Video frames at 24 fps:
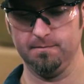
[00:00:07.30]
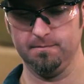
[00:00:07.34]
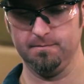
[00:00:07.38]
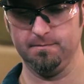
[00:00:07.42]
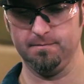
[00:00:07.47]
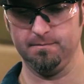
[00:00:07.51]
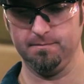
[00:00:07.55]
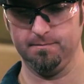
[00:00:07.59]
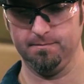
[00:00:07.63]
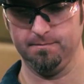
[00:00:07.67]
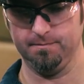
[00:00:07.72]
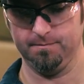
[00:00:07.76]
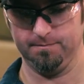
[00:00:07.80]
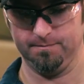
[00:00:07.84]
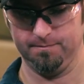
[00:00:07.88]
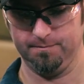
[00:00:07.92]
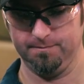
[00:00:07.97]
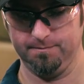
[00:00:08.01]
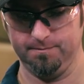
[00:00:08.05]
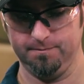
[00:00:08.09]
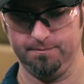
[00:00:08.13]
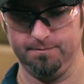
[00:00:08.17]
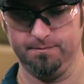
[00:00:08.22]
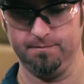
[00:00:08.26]

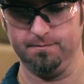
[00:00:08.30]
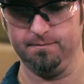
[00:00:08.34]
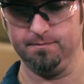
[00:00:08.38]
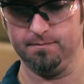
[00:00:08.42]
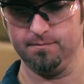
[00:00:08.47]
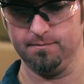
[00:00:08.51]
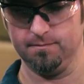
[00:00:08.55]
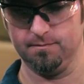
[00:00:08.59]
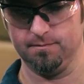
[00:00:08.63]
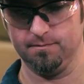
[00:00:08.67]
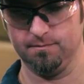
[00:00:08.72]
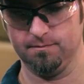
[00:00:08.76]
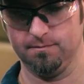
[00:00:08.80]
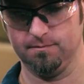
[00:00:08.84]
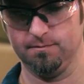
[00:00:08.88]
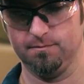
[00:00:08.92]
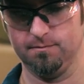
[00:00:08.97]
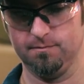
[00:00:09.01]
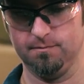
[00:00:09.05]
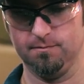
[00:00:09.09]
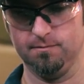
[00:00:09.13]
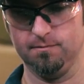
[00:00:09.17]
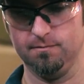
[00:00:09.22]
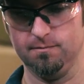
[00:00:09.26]

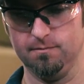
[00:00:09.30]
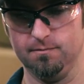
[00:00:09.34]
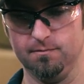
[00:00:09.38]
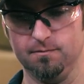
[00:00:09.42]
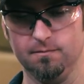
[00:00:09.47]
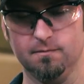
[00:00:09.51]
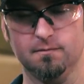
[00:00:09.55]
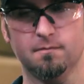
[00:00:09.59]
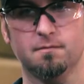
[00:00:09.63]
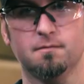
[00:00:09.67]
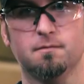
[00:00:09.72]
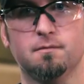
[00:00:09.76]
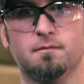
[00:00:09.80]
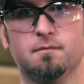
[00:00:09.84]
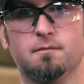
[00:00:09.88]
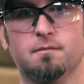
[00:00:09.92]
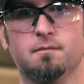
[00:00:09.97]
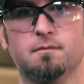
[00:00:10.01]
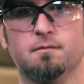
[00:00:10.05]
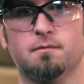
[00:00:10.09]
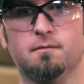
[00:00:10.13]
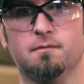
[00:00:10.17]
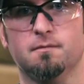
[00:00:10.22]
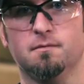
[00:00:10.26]

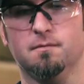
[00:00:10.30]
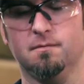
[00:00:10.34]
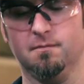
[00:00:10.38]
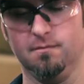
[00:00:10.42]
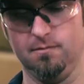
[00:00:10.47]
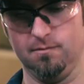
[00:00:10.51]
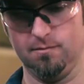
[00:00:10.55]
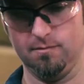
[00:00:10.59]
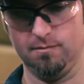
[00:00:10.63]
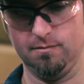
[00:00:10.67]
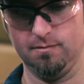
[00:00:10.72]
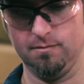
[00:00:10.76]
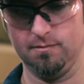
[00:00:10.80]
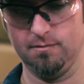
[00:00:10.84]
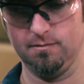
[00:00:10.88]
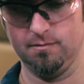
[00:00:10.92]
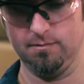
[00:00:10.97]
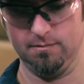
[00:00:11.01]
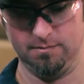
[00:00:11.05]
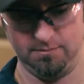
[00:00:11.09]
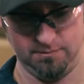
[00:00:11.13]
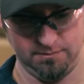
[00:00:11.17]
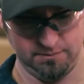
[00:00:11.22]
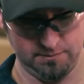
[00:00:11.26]

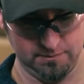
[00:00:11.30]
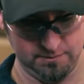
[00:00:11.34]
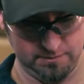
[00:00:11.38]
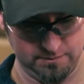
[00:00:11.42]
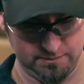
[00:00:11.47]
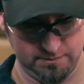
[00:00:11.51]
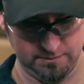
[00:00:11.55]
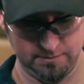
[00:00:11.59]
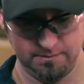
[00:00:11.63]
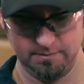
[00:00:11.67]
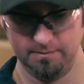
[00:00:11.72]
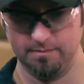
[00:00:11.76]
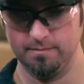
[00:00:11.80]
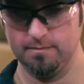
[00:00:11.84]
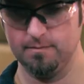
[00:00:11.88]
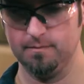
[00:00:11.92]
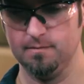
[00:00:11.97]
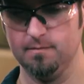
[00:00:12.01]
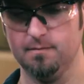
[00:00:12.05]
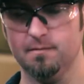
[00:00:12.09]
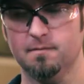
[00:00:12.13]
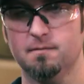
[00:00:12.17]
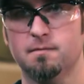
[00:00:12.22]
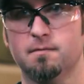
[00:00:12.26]

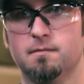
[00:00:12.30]
This person isn't speaking.